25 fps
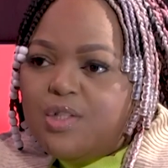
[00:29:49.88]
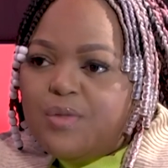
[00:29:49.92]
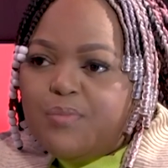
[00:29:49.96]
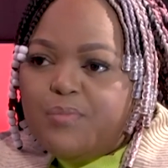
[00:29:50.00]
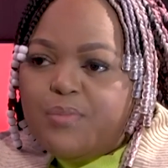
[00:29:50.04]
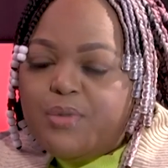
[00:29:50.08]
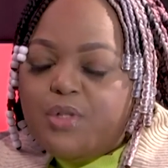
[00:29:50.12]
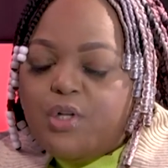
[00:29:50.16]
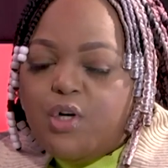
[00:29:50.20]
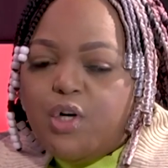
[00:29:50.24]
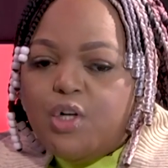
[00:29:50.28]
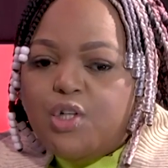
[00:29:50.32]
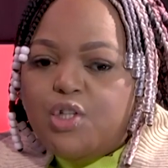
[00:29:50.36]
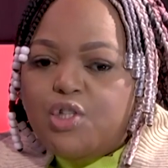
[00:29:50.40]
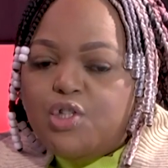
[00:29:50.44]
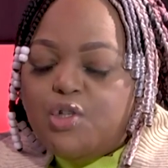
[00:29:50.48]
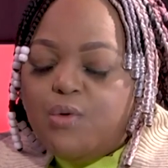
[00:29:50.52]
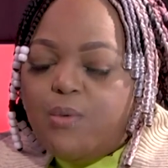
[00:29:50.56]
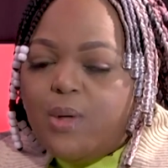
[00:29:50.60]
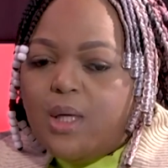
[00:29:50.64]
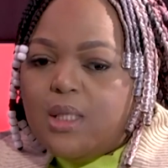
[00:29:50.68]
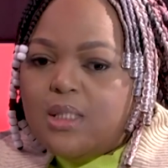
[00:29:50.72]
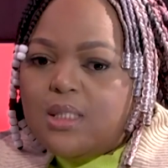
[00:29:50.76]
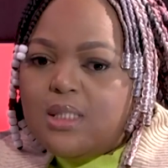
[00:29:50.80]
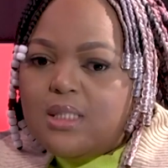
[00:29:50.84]
beyond your
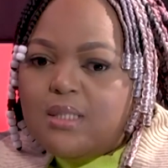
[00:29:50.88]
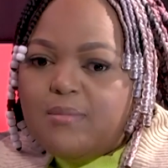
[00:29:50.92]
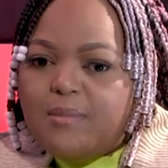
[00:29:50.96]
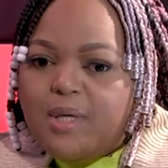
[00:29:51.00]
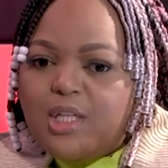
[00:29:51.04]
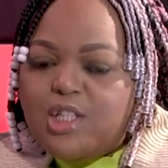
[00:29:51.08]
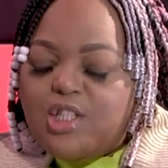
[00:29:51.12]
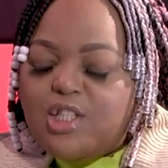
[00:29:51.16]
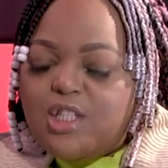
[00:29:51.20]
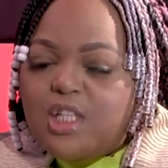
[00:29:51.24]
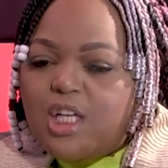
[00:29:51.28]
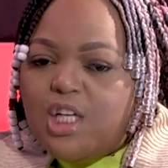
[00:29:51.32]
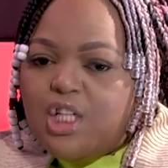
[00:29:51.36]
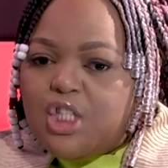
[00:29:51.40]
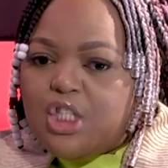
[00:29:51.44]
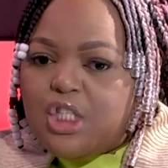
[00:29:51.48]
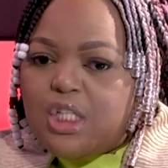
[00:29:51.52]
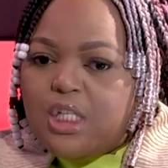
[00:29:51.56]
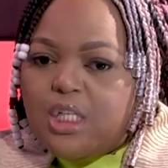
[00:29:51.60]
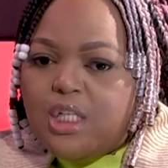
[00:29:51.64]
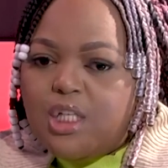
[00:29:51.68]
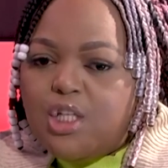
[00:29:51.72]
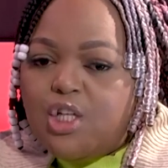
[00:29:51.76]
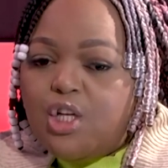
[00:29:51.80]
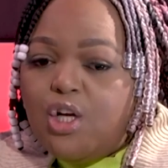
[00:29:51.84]
wildest
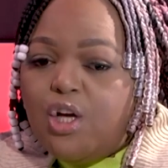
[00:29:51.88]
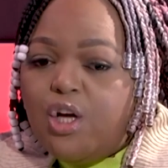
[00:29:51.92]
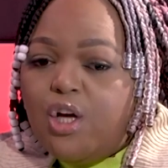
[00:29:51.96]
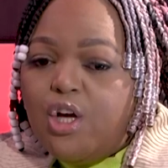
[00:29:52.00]
imagination.